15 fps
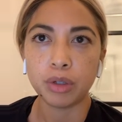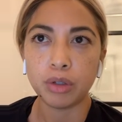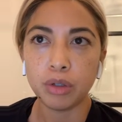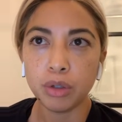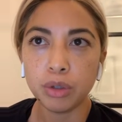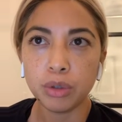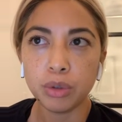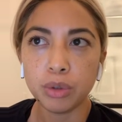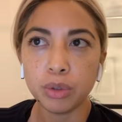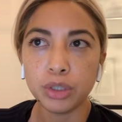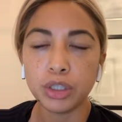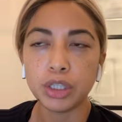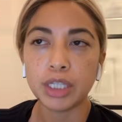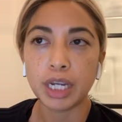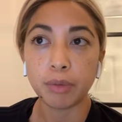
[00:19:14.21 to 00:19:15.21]
And then the
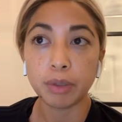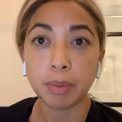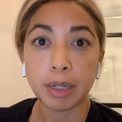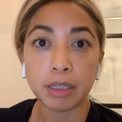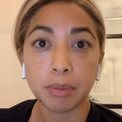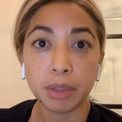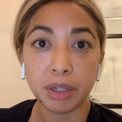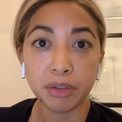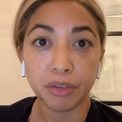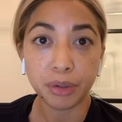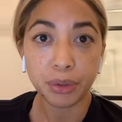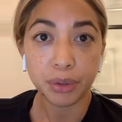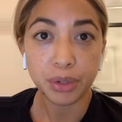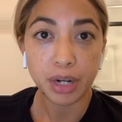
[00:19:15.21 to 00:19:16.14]
happier you are,